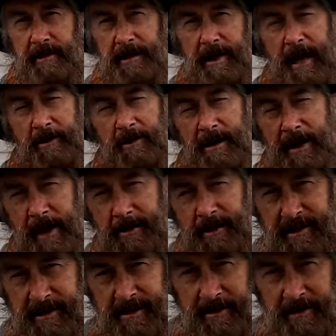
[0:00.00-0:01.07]
Now I know
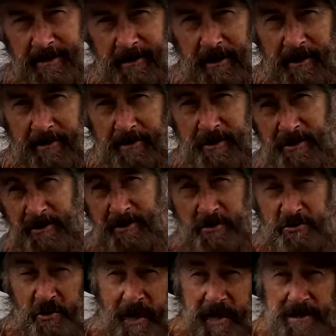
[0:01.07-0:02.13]
that's a kind of a
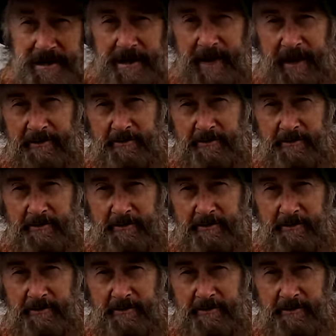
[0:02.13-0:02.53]
strange thing.